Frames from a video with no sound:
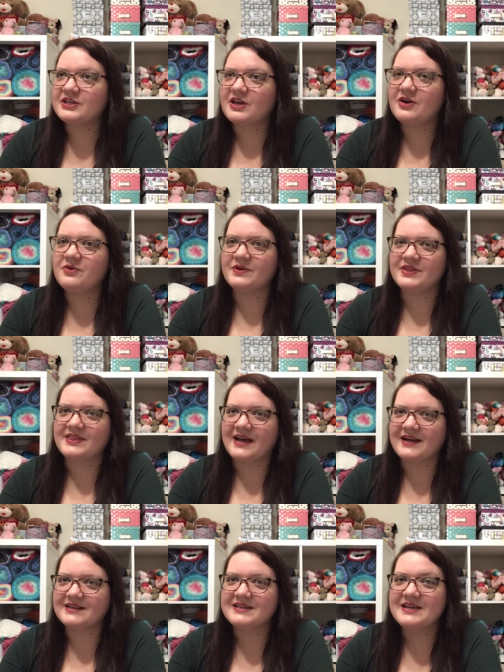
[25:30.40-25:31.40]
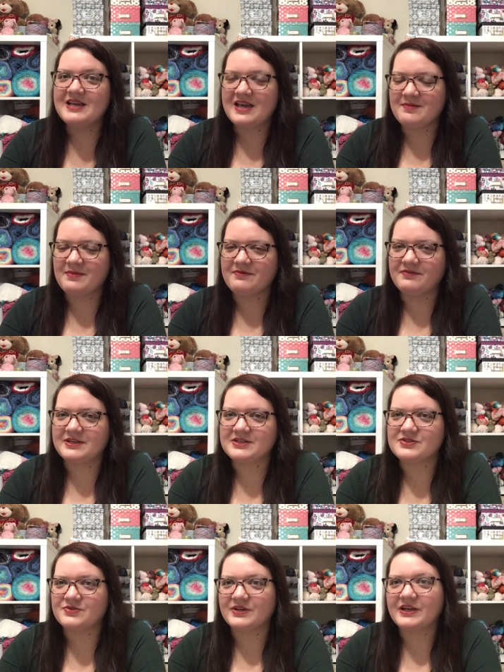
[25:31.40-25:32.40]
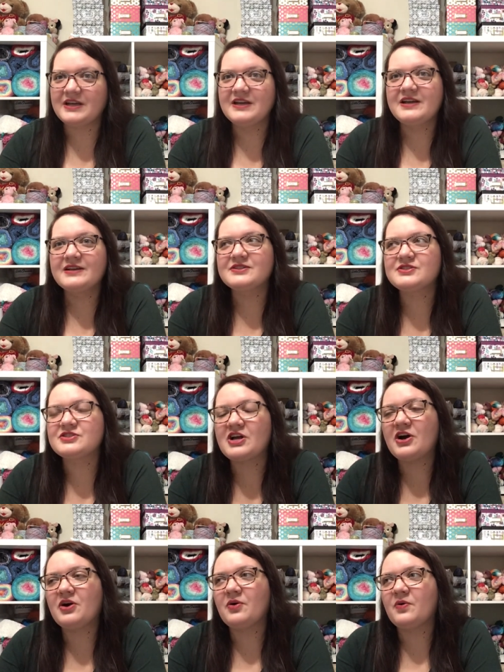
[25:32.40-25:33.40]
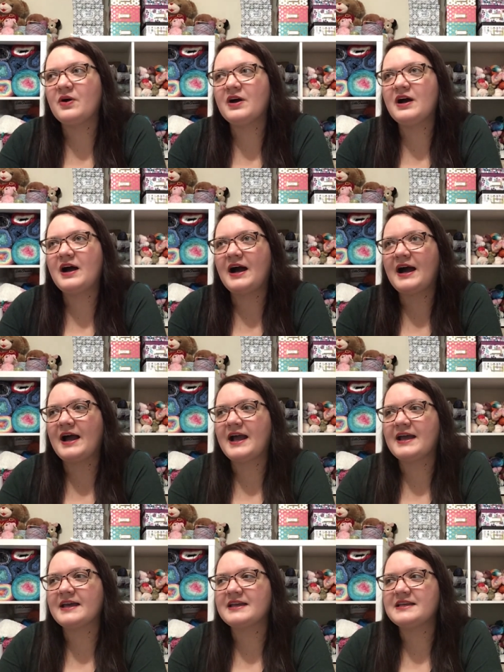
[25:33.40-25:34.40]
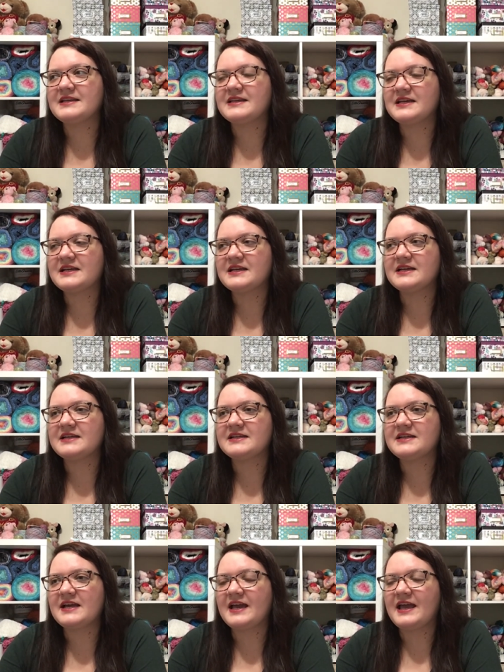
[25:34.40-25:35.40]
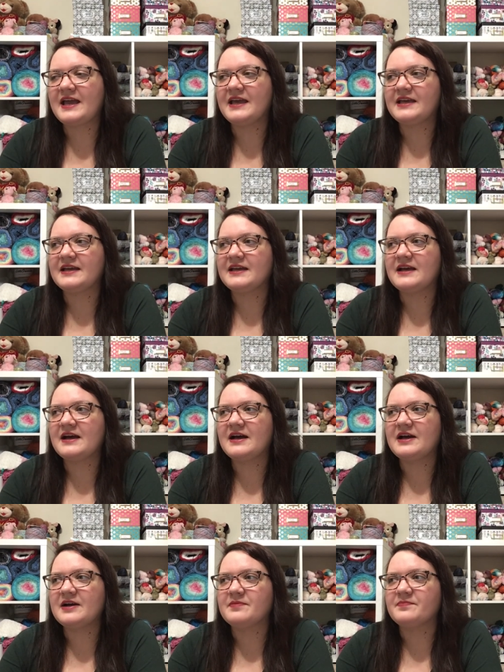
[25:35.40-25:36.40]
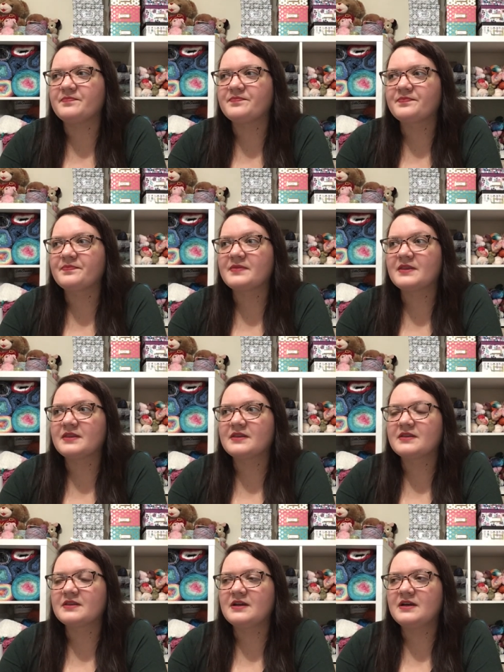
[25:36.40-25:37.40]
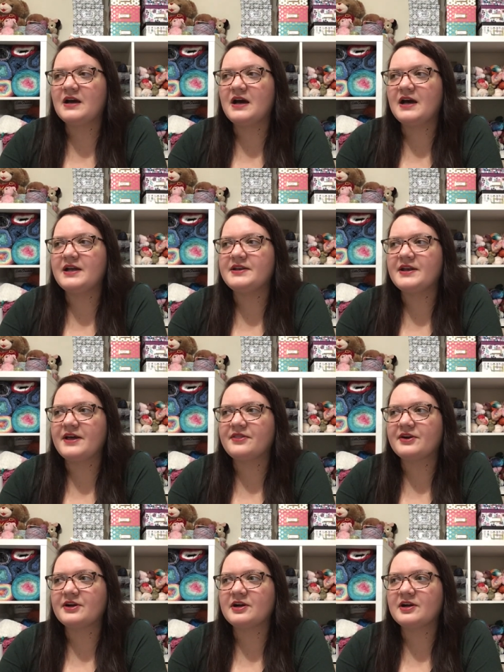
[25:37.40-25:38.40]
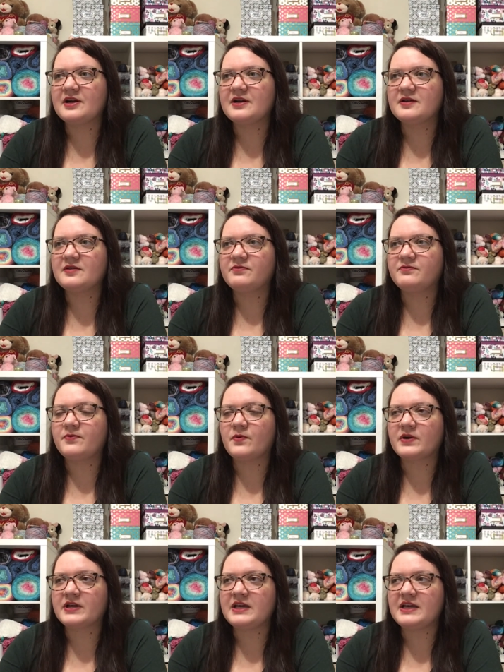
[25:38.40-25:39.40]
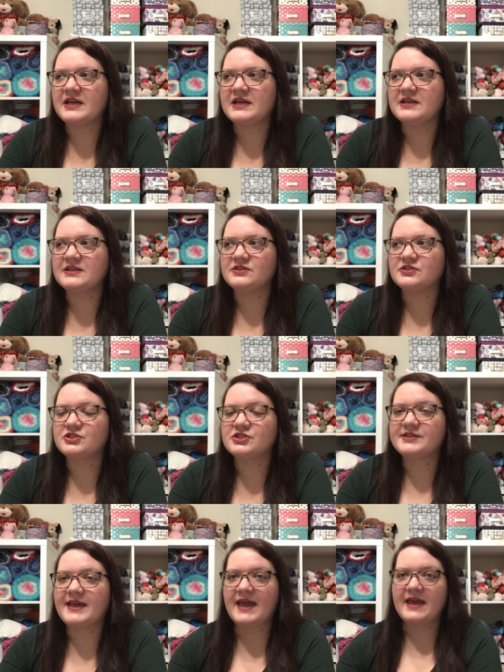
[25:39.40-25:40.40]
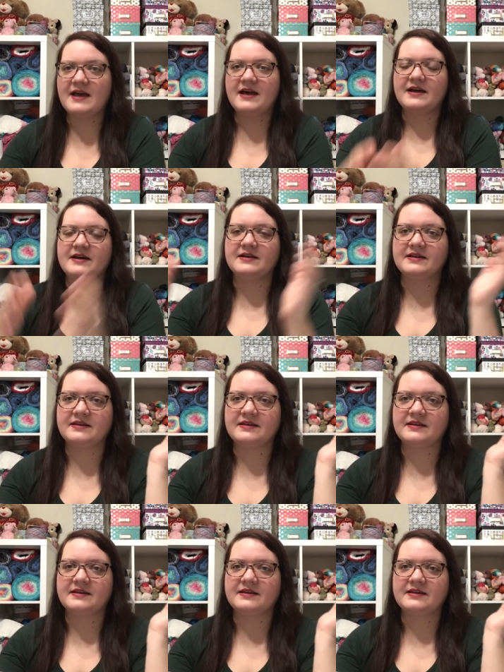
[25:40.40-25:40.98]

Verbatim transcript: go with that and my funny story. So I needed a um, another 40 inch uh,